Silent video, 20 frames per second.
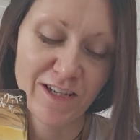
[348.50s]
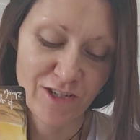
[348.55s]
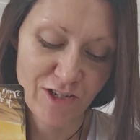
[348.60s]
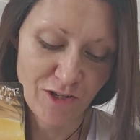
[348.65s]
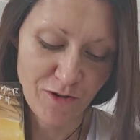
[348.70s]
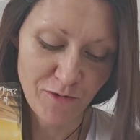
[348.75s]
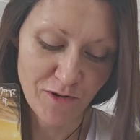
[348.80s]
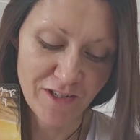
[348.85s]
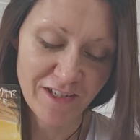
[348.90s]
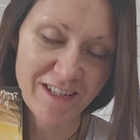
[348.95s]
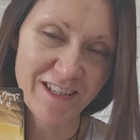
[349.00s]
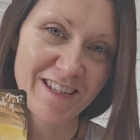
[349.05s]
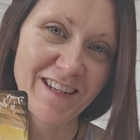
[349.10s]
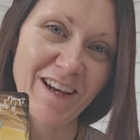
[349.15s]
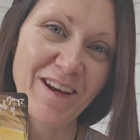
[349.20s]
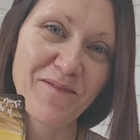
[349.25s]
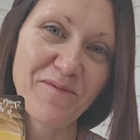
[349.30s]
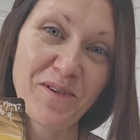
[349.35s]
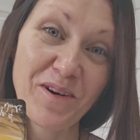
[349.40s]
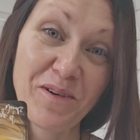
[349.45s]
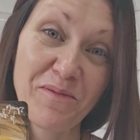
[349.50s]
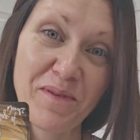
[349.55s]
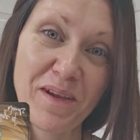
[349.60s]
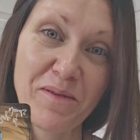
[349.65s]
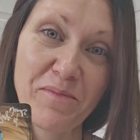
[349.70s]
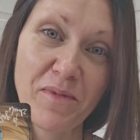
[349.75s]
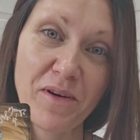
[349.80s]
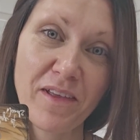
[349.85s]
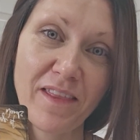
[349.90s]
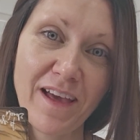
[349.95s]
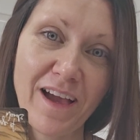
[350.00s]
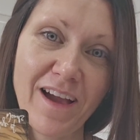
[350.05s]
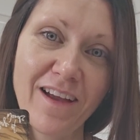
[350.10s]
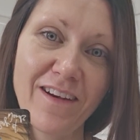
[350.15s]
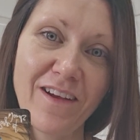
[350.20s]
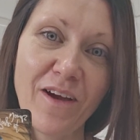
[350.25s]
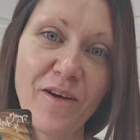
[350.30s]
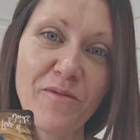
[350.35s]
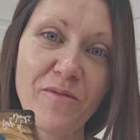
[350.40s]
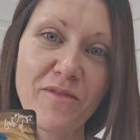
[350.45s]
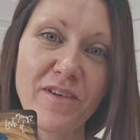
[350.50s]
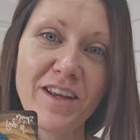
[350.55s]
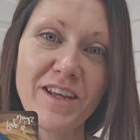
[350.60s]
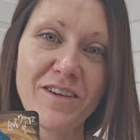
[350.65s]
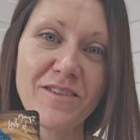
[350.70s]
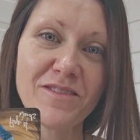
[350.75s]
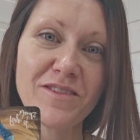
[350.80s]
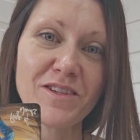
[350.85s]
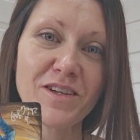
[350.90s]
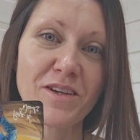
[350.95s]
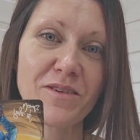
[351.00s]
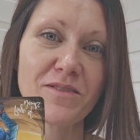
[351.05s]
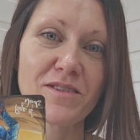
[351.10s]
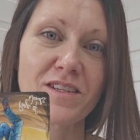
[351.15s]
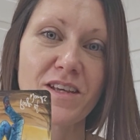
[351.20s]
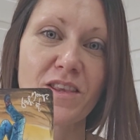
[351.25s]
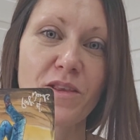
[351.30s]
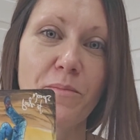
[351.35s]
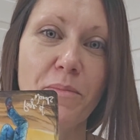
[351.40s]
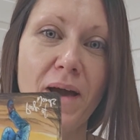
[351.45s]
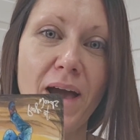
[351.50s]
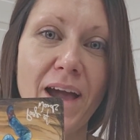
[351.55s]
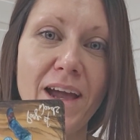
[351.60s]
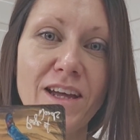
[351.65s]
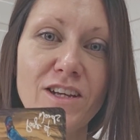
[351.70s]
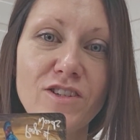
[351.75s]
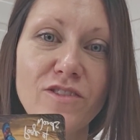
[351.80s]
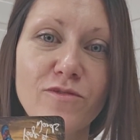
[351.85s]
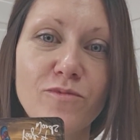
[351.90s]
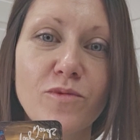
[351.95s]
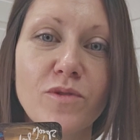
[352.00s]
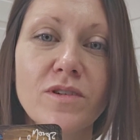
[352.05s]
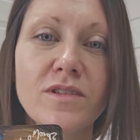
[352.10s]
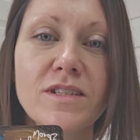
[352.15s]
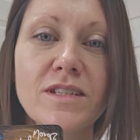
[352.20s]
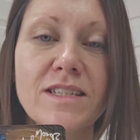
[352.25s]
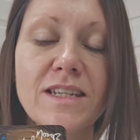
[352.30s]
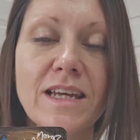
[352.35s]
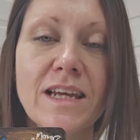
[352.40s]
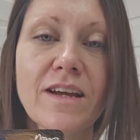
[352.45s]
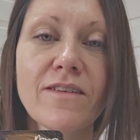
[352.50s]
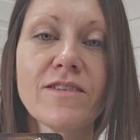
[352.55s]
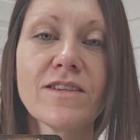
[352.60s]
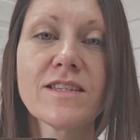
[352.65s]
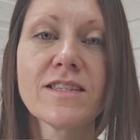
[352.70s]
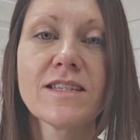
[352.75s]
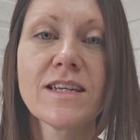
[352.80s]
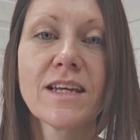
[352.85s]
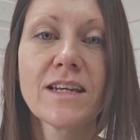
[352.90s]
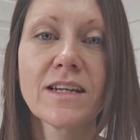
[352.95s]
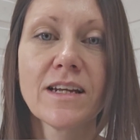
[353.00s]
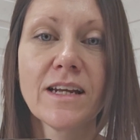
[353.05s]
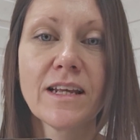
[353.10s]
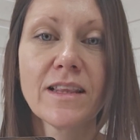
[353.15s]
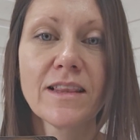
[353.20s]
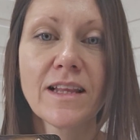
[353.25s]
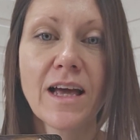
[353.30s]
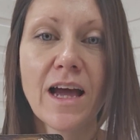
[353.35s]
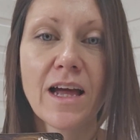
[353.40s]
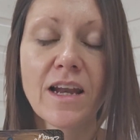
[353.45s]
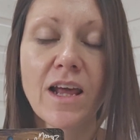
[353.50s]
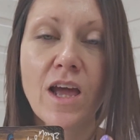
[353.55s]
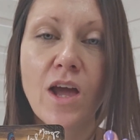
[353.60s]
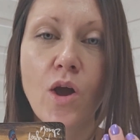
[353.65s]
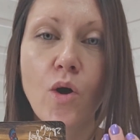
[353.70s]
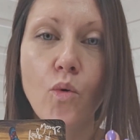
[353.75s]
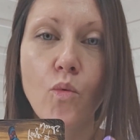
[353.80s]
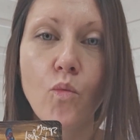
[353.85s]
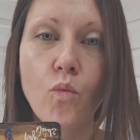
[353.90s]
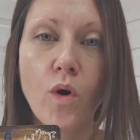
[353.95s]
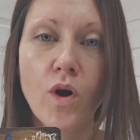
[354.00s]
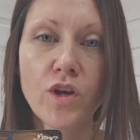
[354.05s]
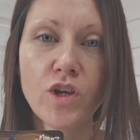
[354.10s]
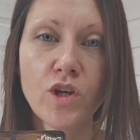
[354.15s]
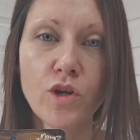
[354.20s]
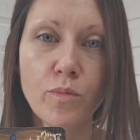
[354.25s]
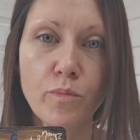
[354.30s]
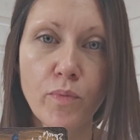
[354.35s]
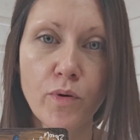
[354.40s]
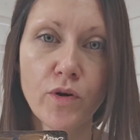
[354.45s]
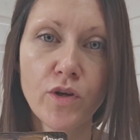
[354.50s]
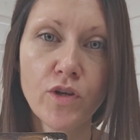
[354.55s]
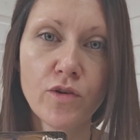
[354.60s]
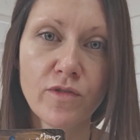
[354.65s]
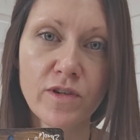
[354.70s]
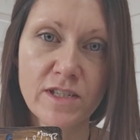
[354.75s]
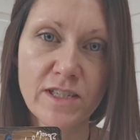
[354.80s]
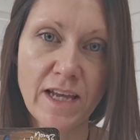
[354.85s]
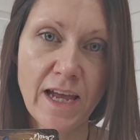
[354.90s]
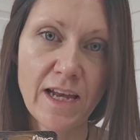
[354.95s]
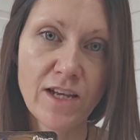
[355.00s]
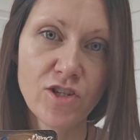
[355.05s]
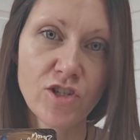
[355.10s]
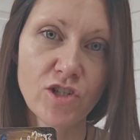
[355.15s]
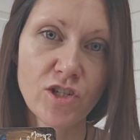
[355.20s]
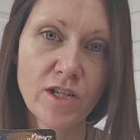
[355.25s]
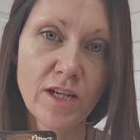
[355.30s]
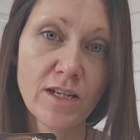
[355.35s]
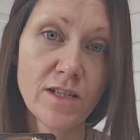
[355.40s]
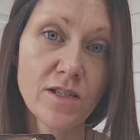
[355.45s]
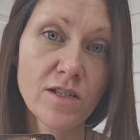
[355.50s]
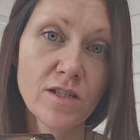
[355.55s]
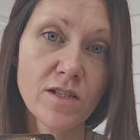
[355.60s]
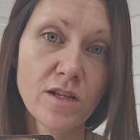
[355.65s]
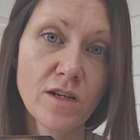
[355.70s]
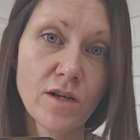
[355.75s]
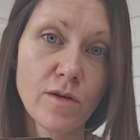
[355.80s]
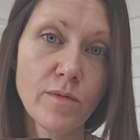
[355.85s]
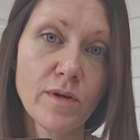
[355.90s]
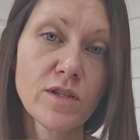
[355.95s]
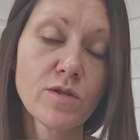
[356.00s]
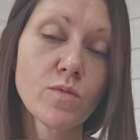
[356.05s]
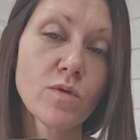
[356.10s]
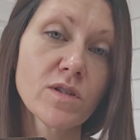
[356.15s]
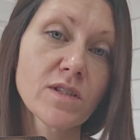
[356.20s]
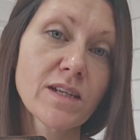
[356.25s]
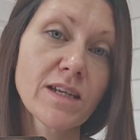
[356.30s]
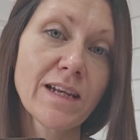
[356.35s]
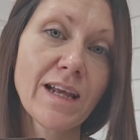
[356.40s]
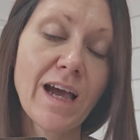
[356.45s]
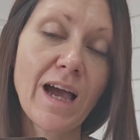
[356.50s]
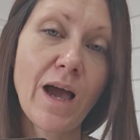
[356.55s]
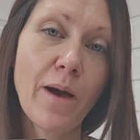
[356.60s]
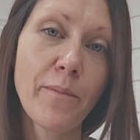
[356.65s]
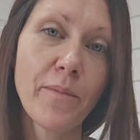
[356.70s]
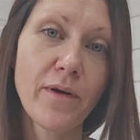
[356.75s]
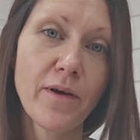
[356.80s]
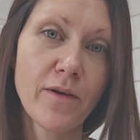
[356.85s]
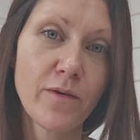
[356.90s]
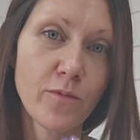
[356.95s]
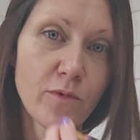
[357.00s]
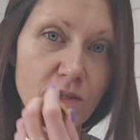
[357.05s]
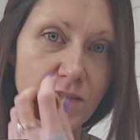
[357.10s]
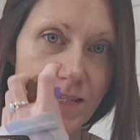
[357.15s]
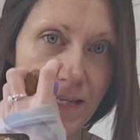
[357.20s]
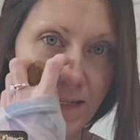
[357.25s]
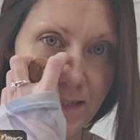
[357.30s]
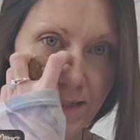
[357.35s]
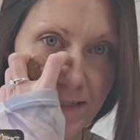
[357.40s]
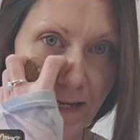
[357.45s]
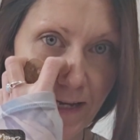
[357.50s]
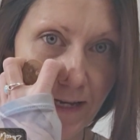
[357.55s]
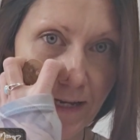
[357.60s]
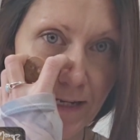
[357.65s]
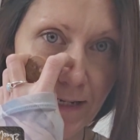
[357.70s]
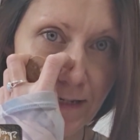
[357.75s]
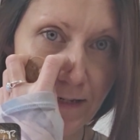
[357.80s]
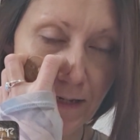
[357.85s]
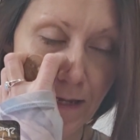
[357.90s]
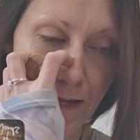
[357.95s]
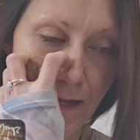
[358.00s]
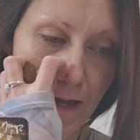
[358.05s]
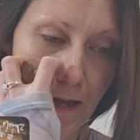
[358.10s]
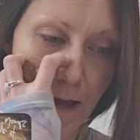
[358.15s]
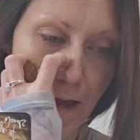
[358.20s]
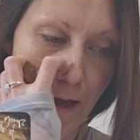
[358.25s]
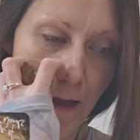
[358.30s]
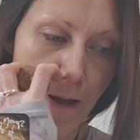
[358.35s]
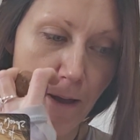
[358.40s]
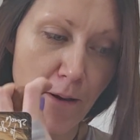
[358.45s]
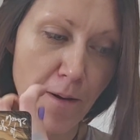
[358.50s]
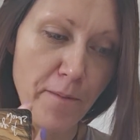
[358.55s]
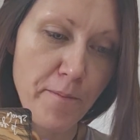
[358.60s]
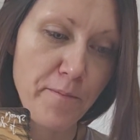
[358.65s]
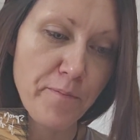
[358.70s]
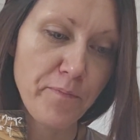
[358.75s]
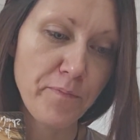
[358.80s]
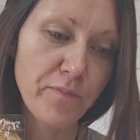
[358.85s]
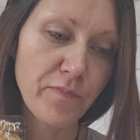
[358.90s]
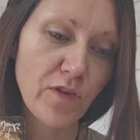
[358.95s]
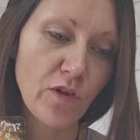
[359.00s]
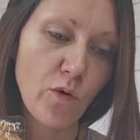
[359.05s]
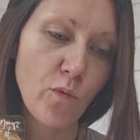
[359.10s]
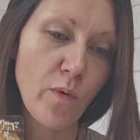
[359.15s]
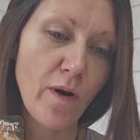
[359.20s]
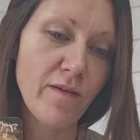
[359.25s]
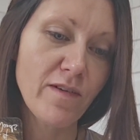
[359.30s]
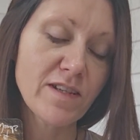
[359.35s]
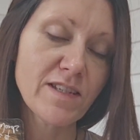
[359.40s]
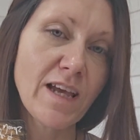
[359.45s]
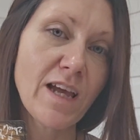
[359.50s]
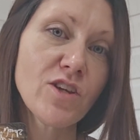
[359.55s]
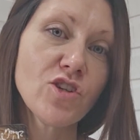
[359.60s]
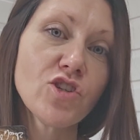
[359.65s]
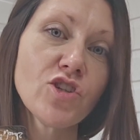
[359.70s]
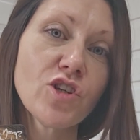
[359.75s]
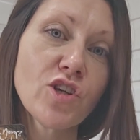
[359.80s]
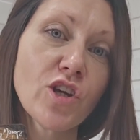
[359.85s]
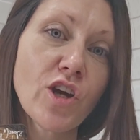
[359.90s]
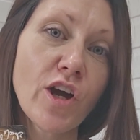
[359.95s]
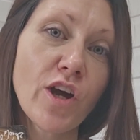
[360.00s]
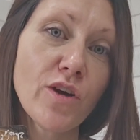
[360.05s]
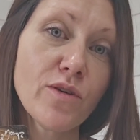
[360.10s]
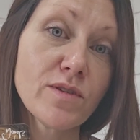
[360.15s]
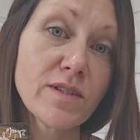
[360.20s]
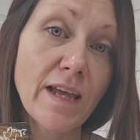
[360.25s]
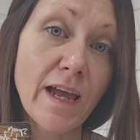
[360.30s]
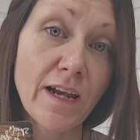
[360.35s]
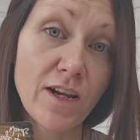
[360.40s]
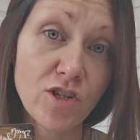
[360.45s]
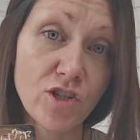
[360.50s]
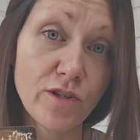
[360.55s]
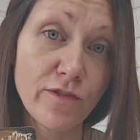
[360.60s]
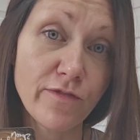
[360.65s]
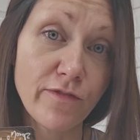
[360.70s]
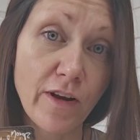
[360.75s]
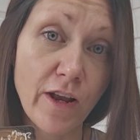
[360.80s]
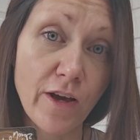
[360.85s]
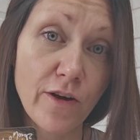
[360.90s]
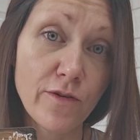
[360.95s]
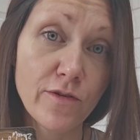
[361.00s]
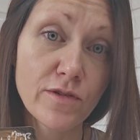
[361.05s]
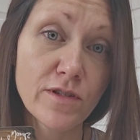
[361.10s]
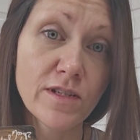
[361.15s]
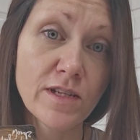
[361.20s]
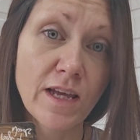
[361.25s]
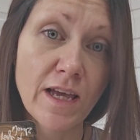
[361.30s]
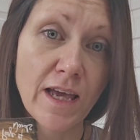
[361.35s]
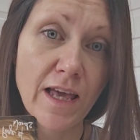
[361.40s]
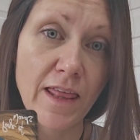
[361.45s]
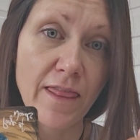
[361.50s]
Do you understand what I mean by that? Hopefully you do. So the Page of Wands here is signaling that what you put your attention into is what's going to happen. What's that saying? Where attention goes, energy flows.